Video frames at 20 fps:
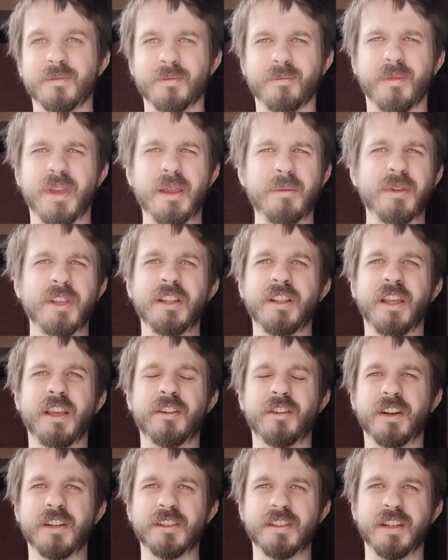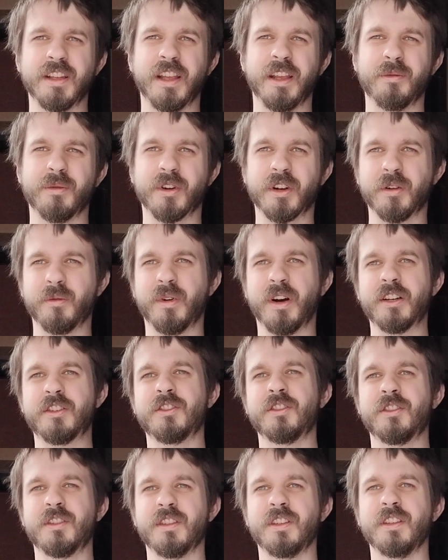Maybe later on today we're going to
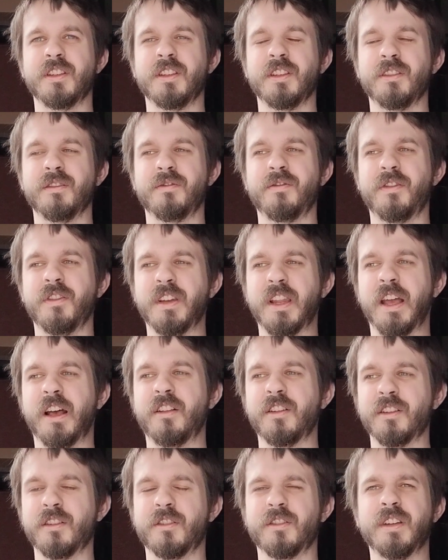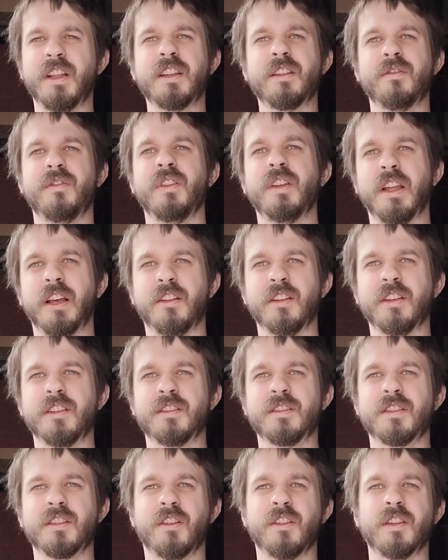watch the finale, or not the finale,
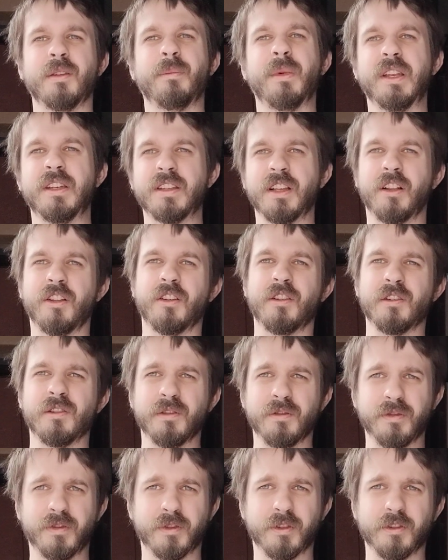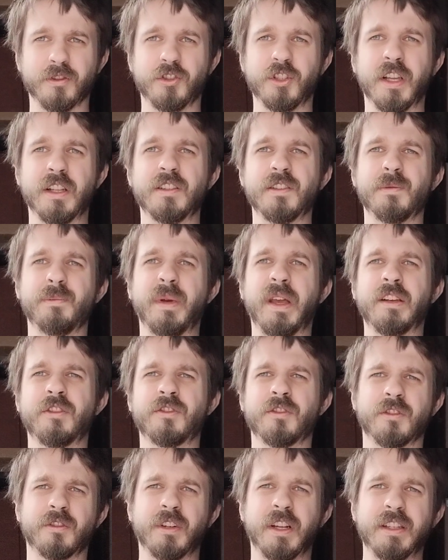it's called the Men Tell All for Jen's
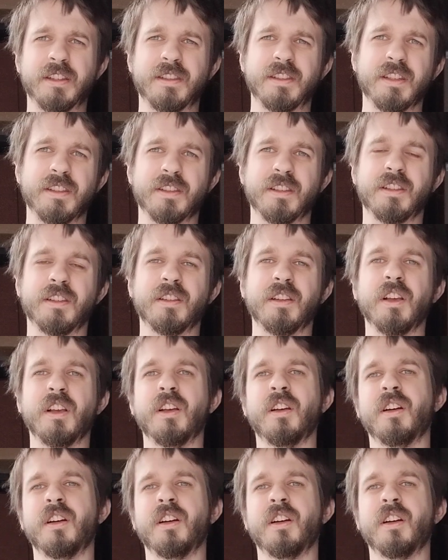Bachelorette season.